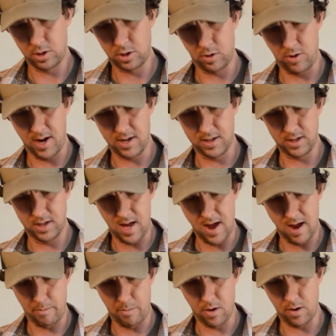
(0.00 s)
strands of
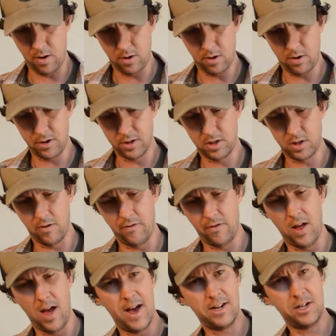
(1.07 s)
that pearl Krystal
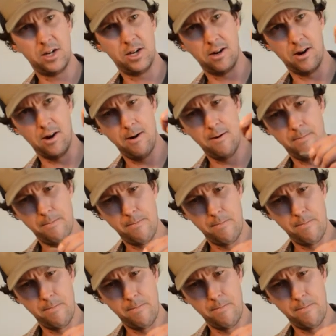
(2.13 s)
Flash here.